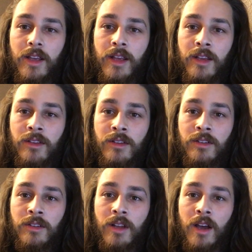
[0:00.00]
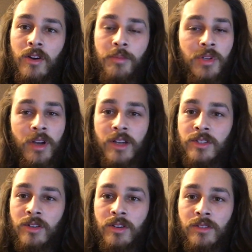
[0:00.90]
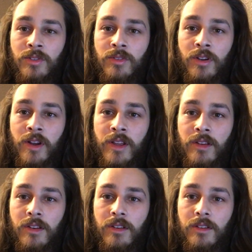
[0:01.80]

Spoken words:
And I hope you guys are all doing great.